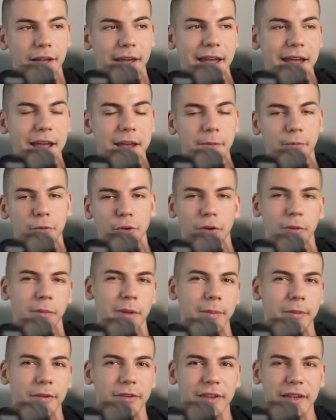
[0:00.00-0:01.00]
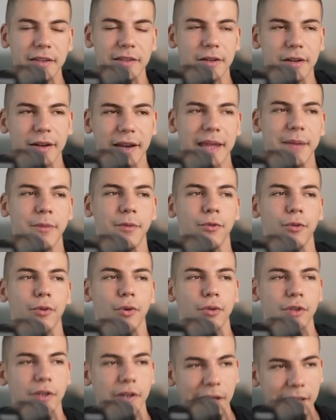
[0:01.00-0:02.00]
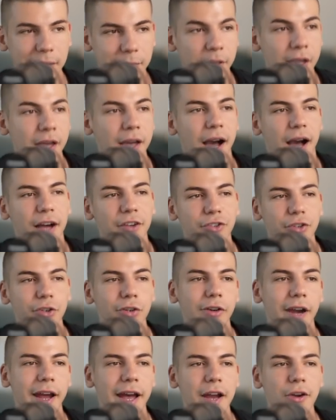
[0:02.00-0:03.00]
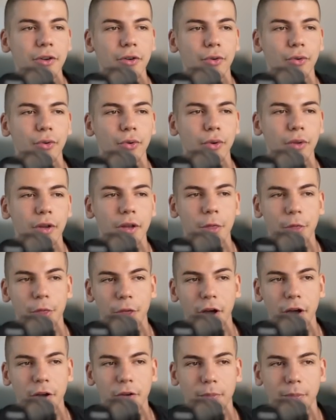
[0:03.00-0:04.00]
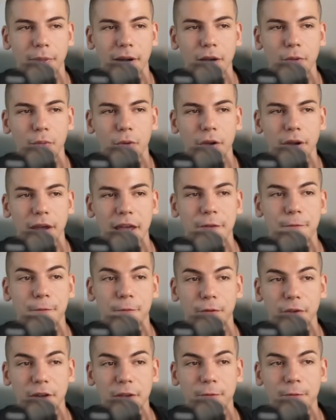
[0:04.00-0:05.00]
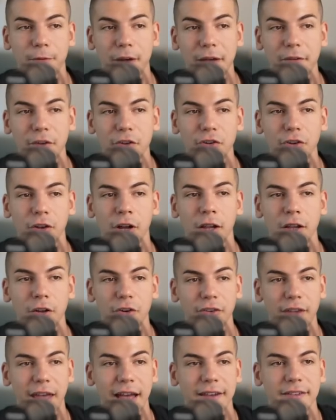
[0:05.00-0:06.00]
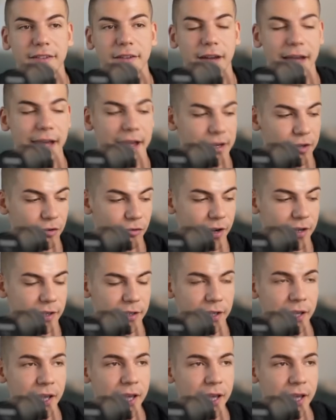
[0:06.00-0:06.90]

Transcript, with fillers: Hey, you can maybe say their name if you know their name. I saw your ad on Google and thought you might want a free $500 extra ad credit.